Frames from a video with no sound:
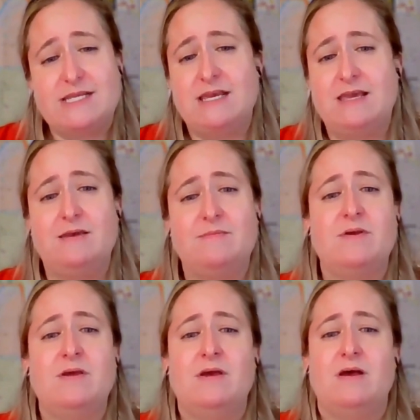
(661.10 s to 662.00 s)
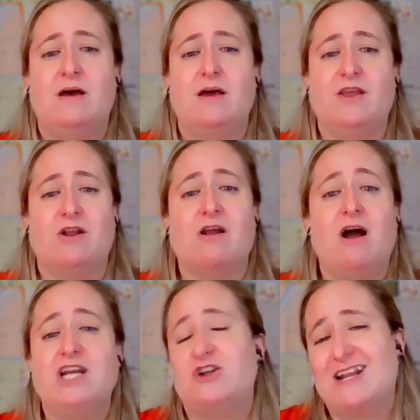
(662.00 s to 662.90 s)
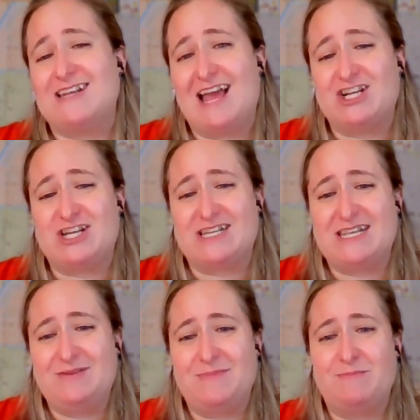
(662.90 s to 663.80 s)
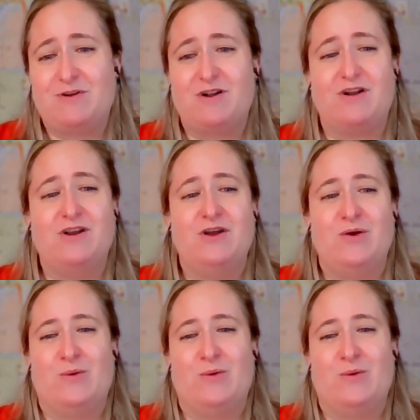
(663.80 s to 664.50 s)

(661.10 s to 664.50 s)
team, your contract action team member,